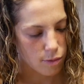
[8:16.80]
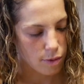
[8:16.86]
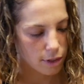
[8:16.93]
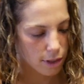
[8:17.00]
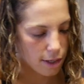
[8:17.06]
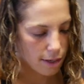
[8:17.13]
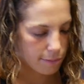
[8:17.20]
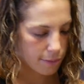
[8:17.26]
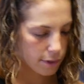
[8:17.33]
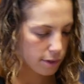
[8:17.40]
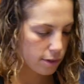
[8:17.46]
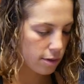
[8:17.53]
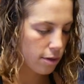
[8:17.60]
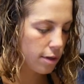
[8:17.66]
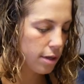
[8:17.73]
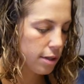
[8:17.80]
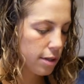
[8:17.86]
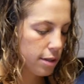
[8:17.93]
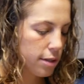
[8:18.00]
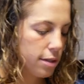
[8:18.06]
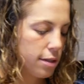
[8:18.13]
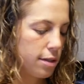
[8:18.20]
1 cup of
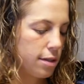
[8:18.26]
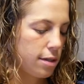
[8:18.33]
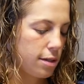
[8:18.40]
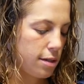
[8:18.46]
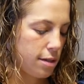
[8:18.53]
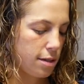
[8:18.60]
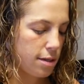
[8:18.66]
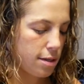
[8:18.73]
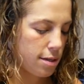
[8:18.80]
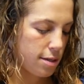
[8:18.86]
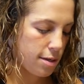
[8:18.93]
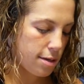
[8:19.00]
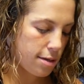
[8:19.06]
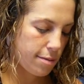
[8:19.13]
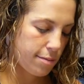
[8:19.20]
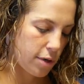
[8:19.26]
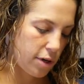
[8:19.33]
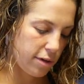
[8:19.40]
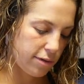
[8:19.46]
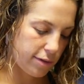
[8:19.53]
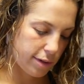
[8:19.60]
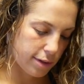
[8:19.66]
sauce.
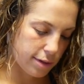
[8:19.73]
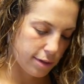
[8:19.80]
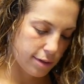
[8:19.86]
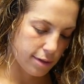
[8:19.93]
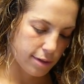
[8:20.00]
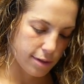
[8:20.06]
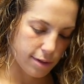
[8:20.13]
Perfect.